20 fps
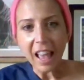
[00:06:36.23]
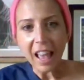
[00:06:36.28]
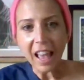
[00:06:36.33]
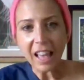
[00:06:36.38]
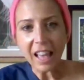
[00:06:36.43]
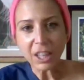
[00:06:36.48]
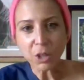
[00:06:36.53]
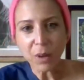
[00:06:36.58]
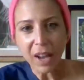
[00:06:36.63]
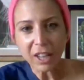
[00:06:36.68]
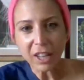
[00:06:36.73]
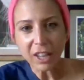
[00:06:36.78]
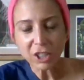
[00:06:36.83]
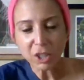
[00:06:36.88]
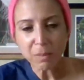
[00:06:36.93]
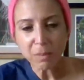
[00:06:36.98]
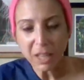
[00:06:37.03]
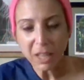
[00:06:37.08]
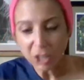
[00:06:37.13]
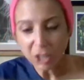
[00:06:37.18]
and you actually
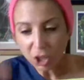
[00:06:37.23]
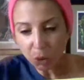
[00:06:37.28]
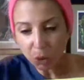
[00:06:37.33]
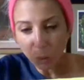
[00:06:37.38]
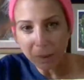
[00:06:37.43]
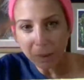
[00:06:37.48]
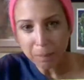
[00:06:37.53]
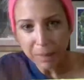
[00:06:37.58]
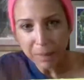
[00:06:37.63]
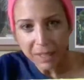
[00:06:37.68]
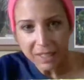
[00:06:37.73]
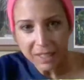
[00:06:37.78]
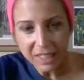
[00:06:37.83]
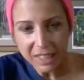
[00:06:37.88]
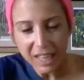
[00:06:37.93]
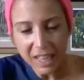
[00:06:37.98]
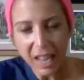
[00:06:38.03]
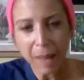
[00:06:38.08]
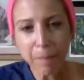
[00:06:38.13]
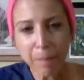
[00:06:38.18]
made just one big
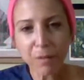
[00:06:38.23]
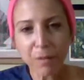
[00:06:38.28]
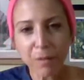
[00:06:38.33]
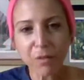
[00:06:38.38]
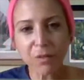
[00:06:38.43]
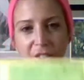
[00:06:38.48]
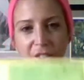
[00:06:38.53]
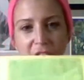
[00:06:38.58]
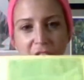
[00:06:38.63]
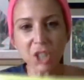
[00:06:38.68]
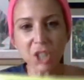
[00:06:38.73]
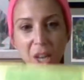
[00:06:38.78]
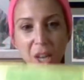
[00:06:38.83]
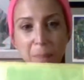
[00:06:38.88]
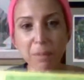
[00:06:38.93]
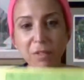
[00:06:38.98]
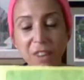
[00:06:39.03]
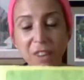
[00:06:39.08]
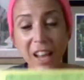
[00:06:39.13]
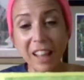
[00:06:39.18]
stamp of the shape
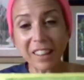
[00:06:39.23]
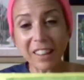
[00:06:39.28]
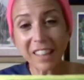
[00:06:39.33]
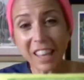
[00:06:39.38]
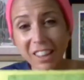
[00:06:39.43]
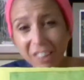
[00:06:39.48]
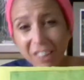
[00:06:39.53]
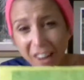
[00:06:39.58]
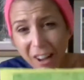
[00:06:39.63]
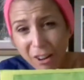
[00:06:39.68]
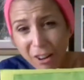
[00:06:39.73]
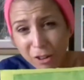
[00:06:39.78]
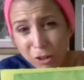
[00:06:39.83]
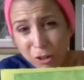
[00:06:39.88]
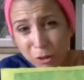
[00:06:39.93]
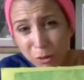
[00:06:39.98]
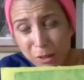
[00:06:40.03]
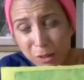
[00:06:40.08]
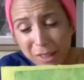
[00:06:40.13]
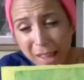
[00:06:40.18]
of an alligator. How
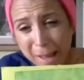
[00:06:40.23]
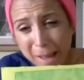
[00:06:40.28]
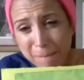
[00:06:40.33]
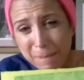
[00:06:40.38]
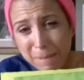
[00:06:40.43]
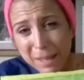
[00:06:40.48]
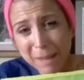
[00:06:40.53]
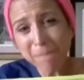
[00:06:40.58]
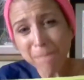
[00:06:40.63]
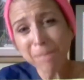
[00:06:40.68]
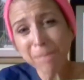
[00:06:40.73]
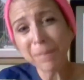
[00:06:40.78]
cool would that be?